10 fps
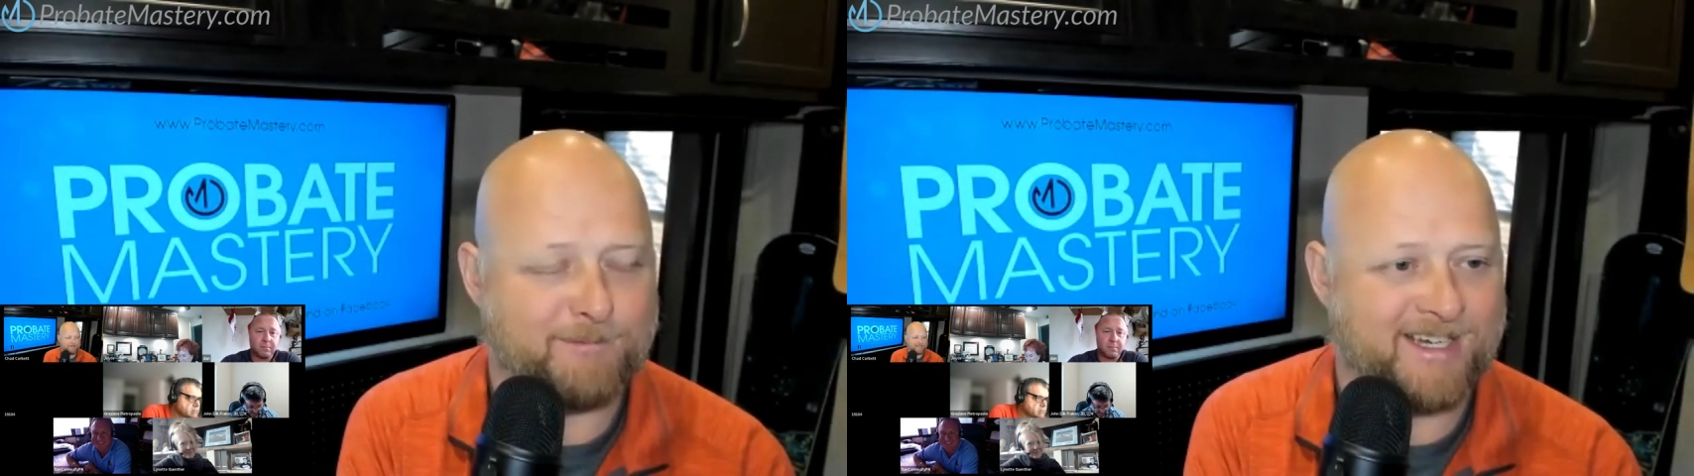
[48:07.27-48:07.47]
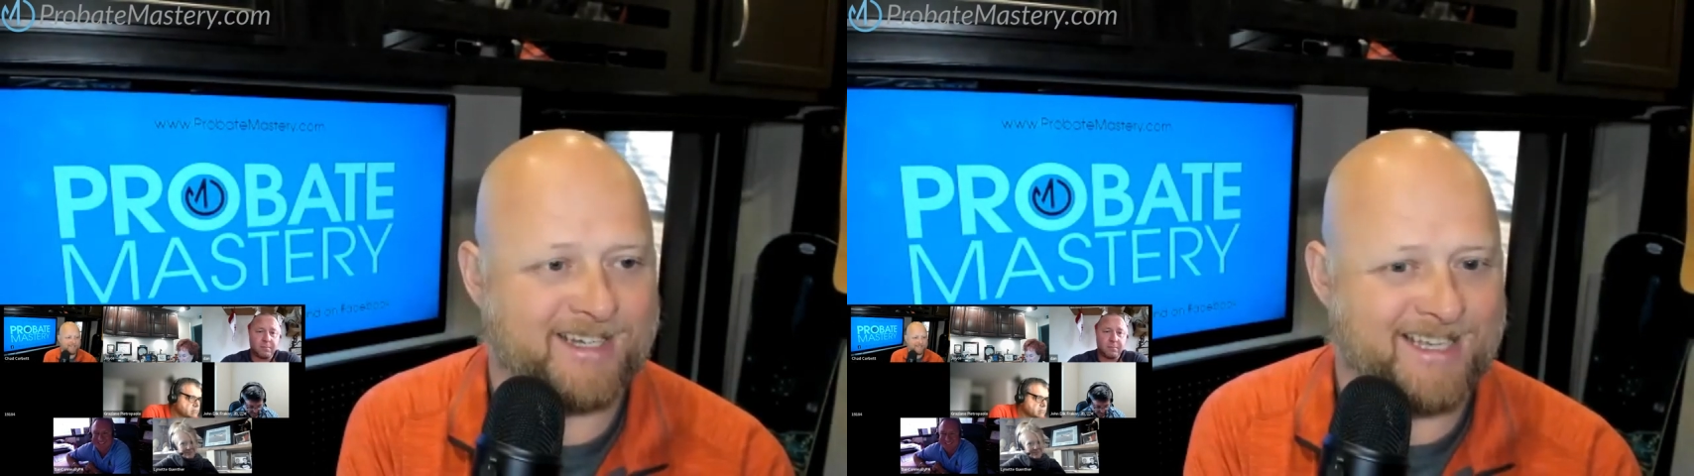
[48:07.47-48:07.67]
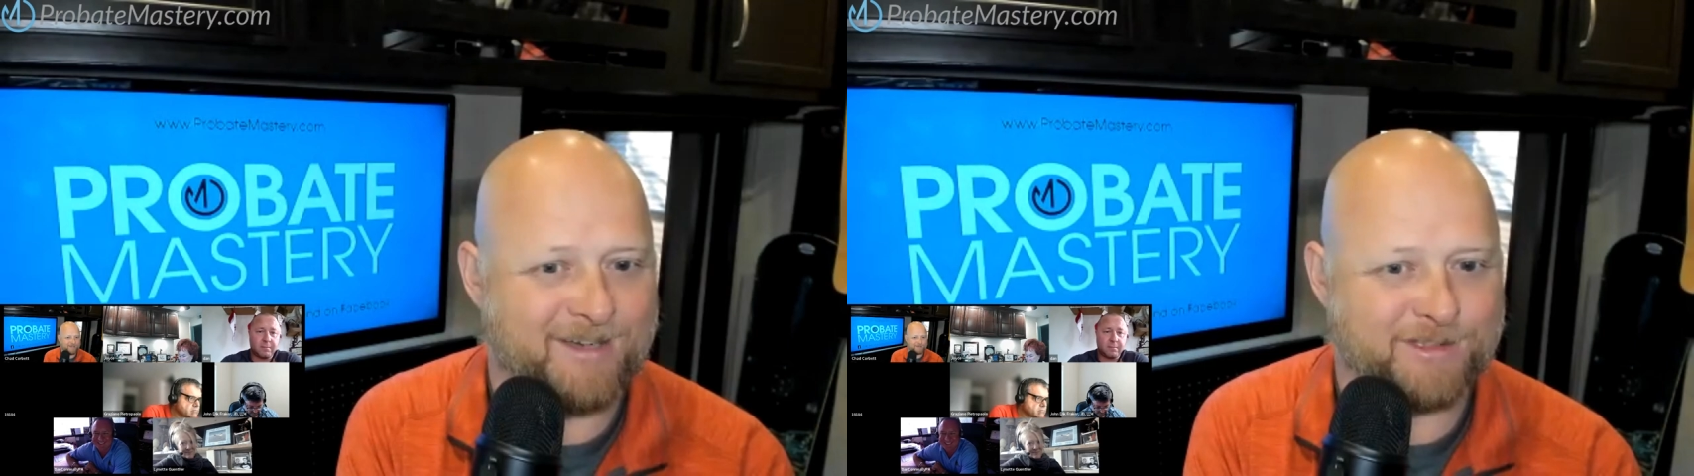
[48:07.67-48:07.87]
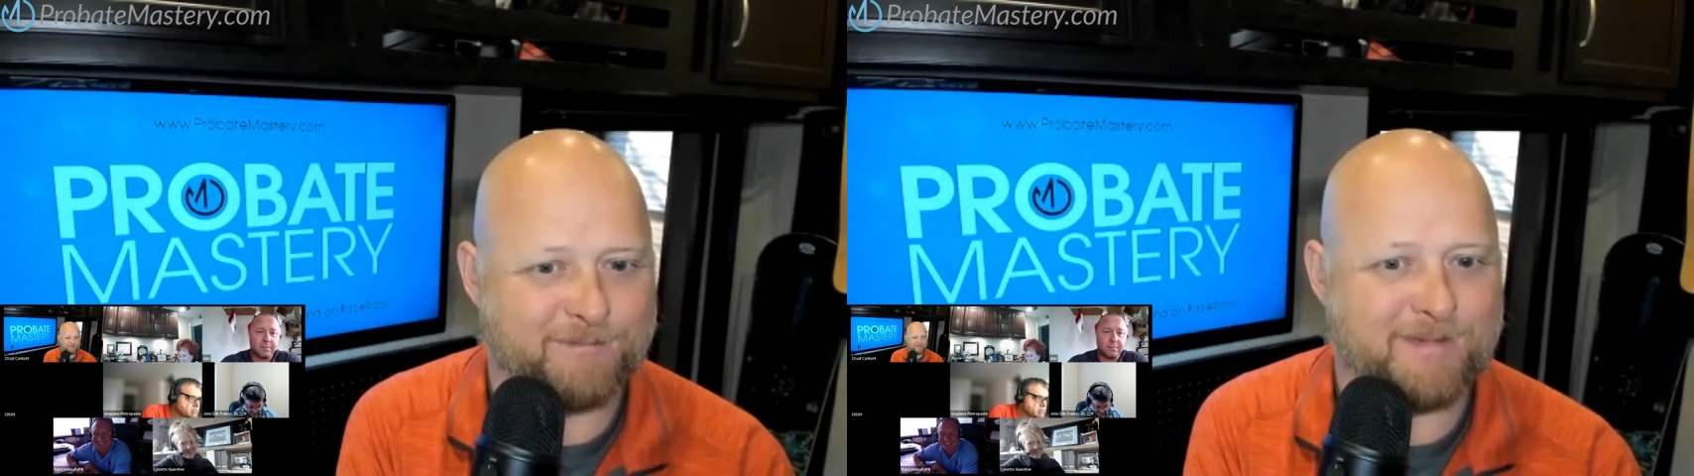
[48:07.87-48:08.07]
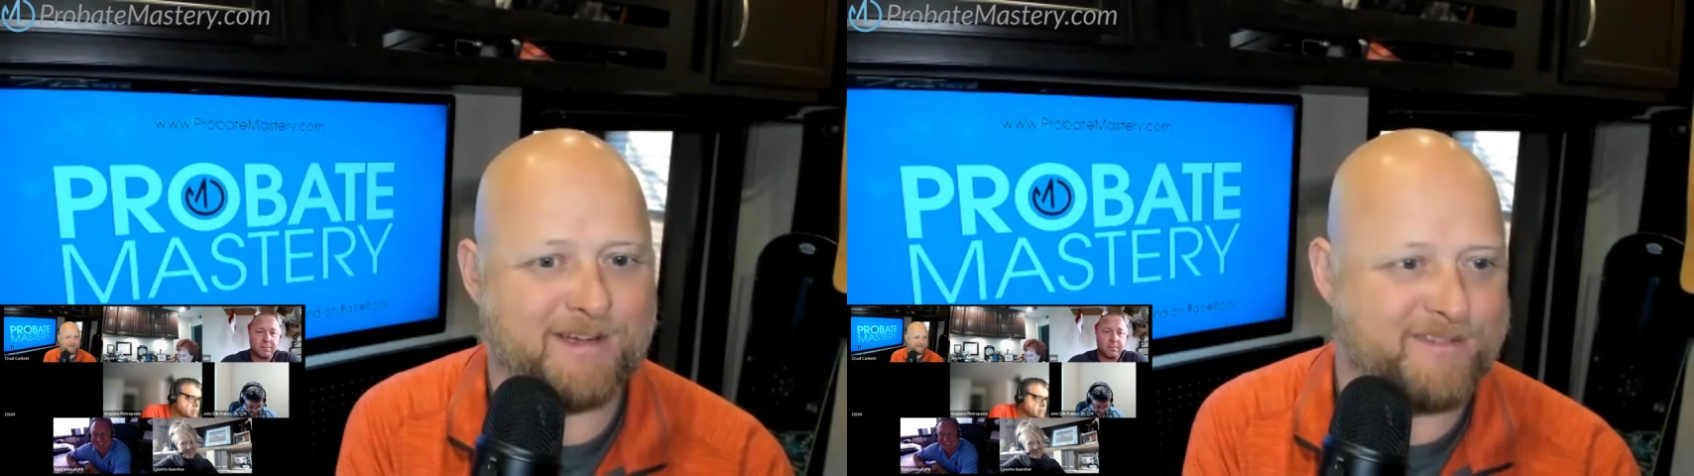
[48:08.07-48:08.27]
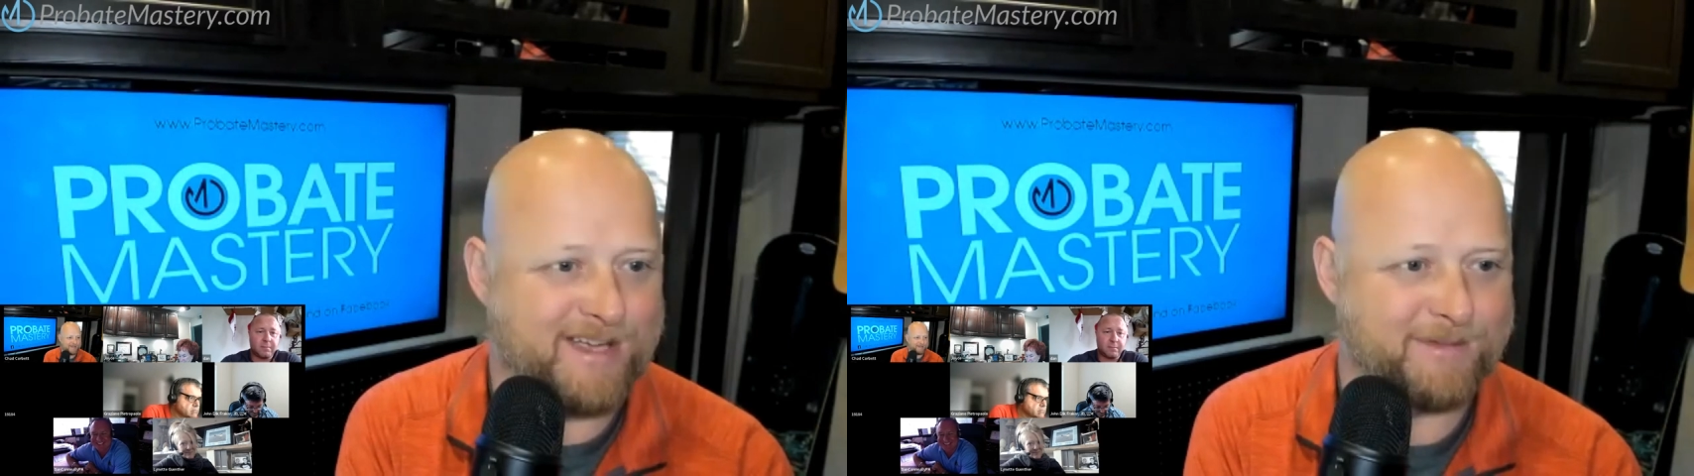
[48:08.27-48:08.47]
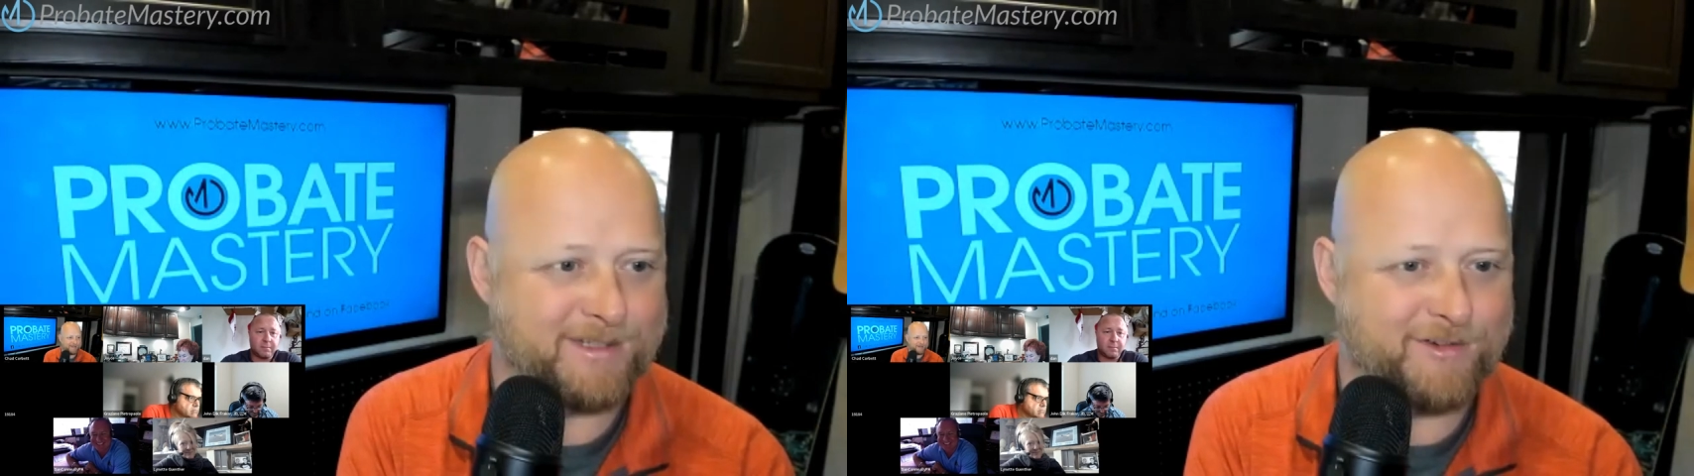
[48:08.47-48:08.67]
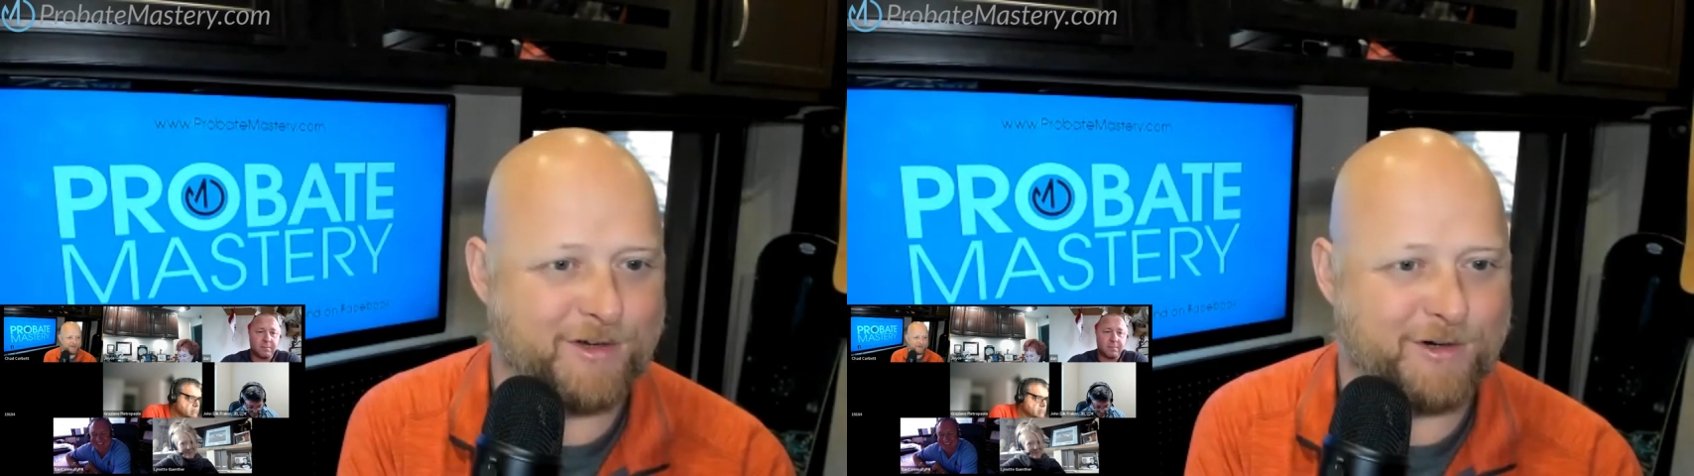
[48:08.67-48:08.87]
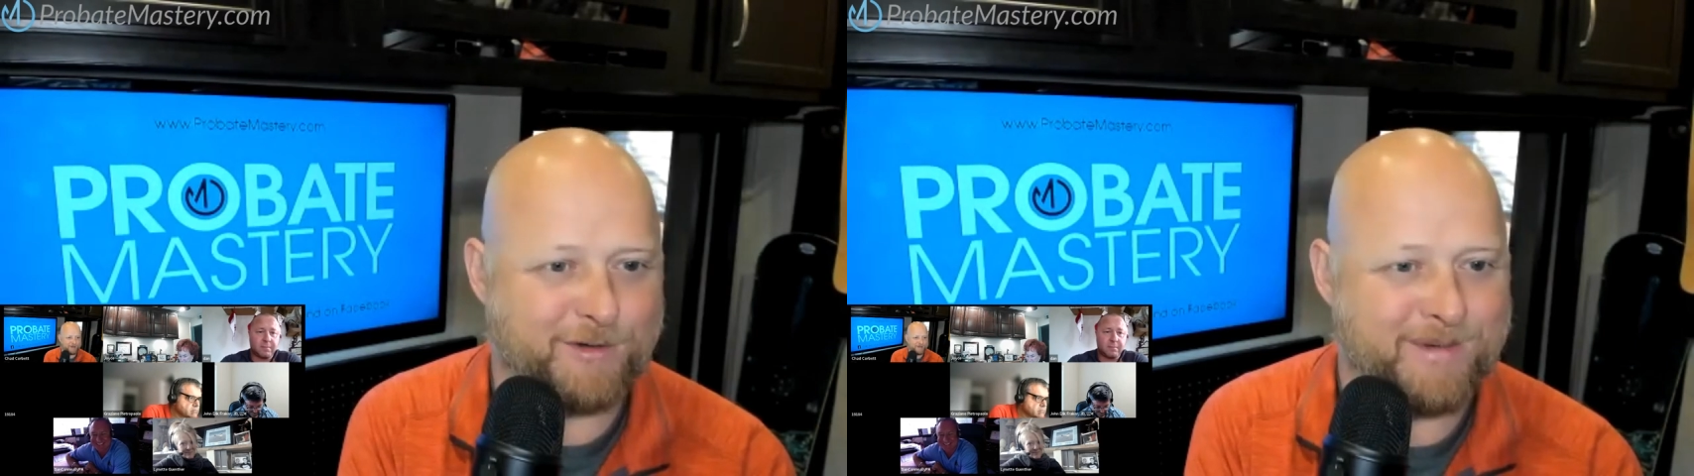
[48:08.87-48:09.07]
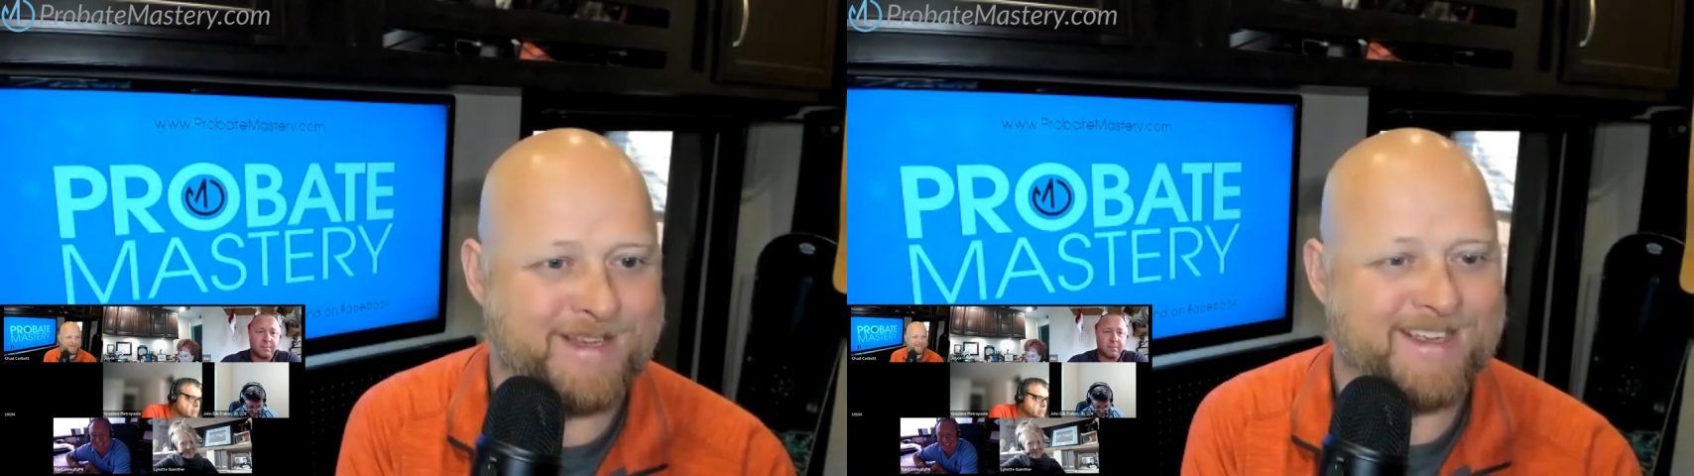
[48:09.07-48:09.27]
because I was at my family farm.